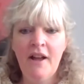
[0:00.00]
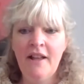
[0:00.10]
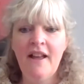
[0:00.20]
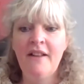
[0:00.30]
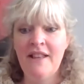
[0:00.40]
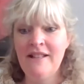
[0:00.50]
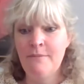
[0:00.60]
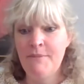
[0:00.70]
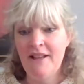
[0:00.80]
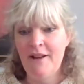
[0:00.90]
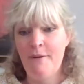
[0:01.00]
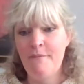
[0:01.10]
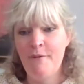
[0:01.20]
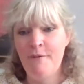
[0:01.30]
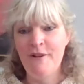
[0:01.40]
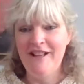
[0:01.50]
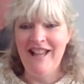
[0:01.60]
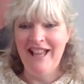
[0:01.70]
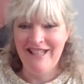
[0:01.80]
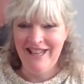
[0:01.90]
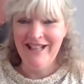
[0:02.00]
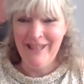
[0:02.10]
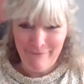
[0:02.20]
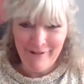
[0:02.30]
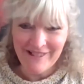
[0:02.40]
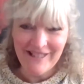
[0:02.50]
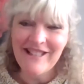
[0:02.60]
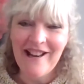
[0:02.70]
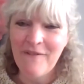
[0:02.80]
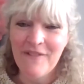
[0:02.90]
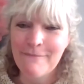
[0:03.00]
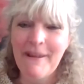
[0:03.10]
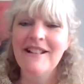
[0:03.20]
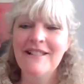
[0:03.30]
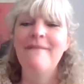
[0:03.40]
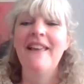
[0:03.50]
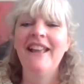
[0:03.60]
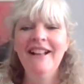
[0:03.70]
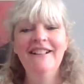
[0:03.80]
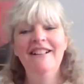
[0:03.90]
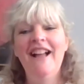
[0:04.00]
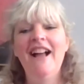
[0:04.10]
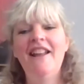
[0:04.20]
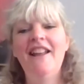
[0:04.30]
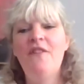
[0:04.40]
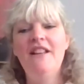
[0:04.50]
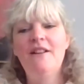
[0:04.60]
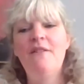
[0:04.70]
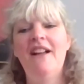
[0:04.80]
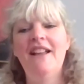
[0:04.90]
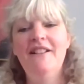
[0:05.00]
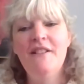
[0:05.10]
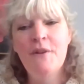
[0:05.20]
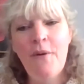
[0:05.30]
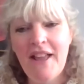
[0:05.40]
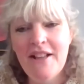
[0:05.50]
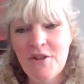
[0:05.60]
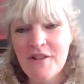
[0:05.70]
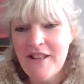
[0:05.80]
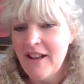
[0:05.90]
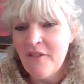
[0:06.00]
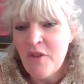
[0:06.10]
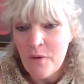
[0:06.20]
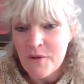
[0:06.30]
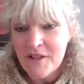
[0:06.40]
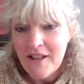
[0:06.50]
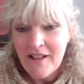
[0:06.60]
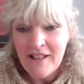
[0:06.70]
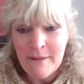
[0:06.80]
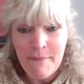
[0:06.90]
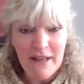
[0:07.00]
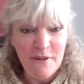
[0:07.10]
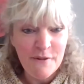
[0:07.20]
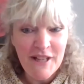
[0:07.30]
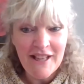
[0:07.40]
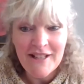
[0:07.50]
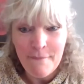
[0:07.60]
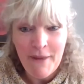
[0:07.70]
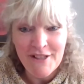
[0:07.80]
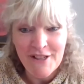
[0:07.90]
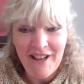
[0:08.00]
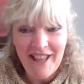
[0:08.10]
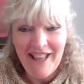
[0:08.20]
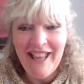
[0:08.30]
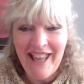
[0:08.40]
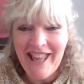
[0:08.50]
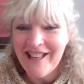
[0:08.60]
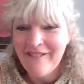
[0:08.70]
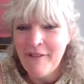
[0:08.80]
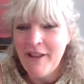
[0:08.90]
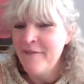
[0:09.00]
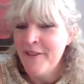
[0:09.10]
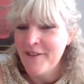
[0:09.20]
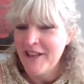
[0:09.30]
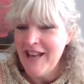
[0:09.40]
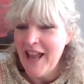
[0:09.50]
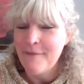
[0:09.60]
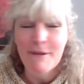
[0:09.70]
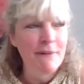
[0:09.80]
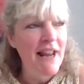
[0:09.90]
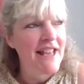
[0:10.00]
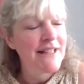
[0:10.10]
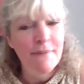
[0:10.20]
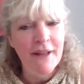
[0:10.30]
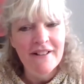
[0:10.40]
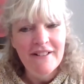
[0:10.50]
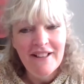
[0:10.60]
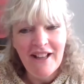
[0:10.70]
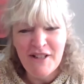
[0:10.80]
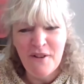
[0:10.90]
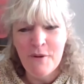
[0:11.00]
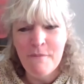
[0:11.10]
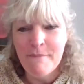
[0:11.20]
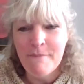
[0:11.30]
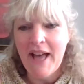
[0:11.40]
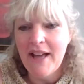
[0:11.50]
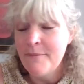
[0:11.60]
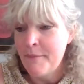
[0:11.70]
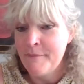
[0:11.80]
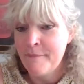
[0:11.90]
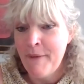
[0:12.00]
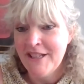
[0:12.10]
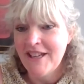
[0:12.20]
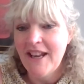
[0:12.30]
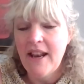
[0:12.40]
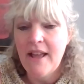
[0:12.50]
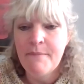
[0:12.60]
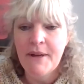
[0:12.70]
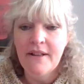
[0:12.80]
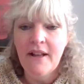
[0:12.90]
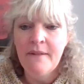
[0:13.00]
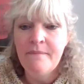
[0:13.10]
that this particular organisation, the boss doesn't even speak to me. And I find it quite interesting. Of course, it's a bit naughty because I mention it here. Yeah, I'm not going to name the place, but I do feel a bit bad mentioning it. But